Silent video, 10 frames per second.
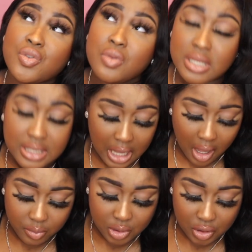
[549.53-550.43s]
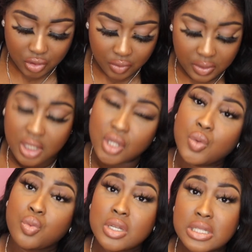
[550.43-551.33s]
want to say I'm so sorry that you
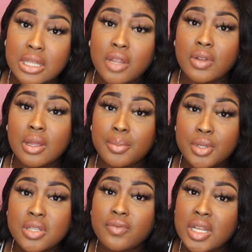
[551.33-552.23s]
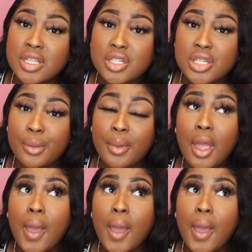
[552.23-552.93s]
was in an abusive relationship